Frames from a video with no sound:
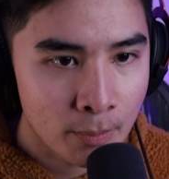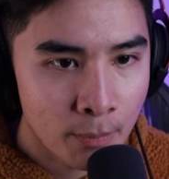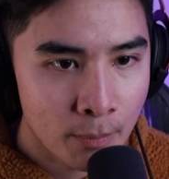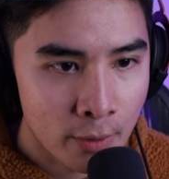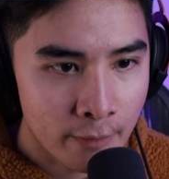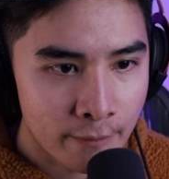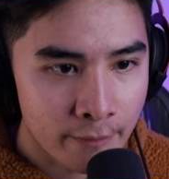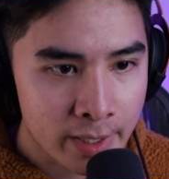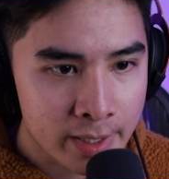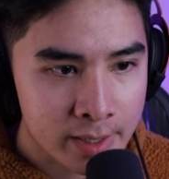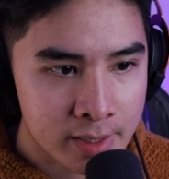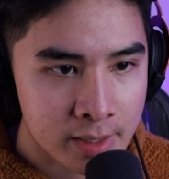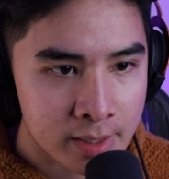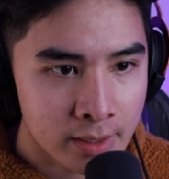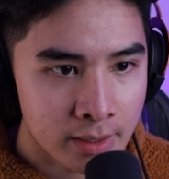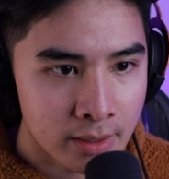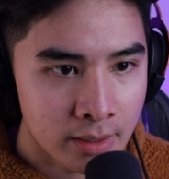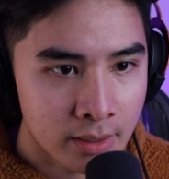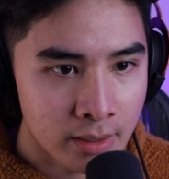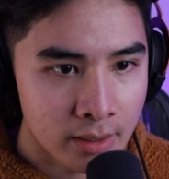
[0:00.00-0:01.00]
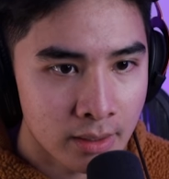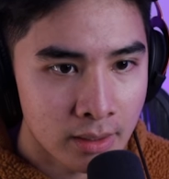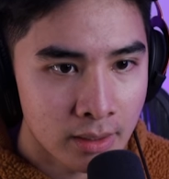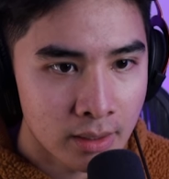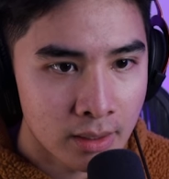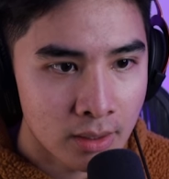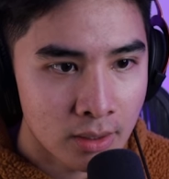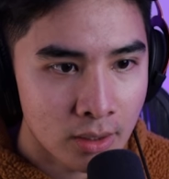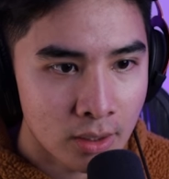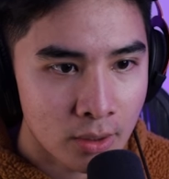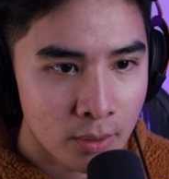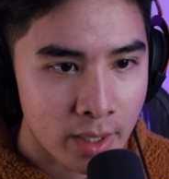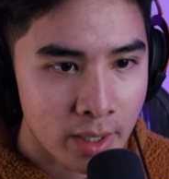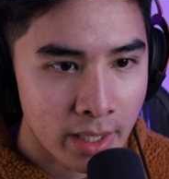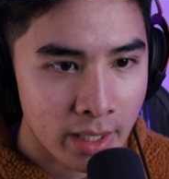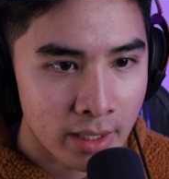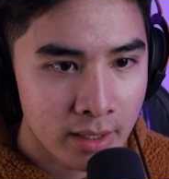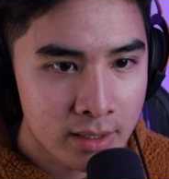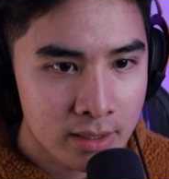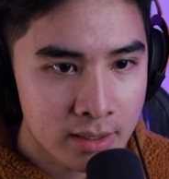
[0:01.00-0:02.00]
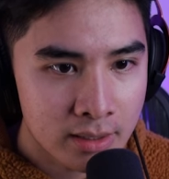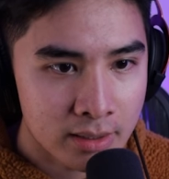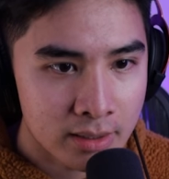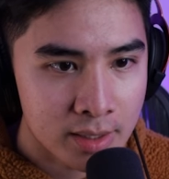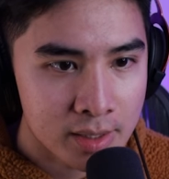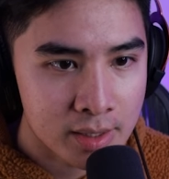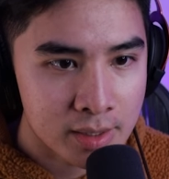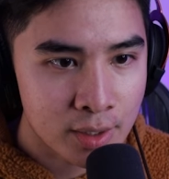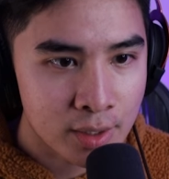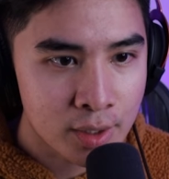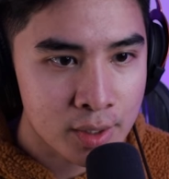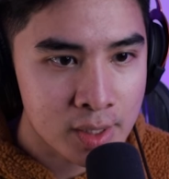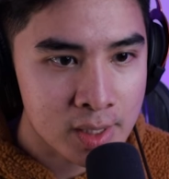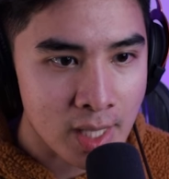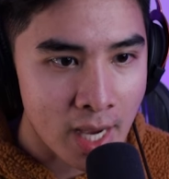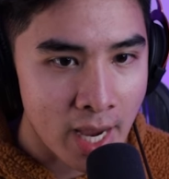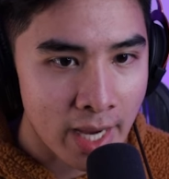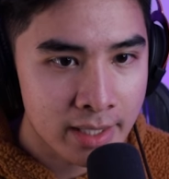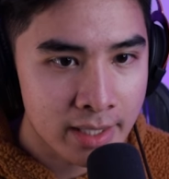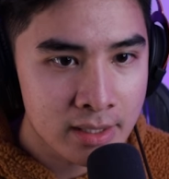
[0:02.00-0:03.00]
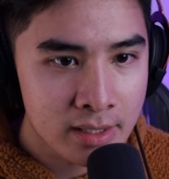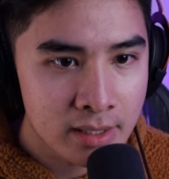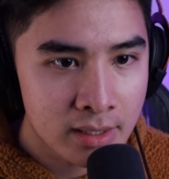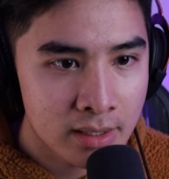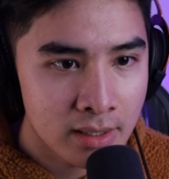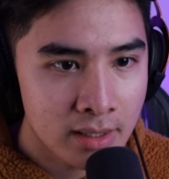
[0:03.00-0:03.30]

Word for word: Perfect. Okay, this is a good sign.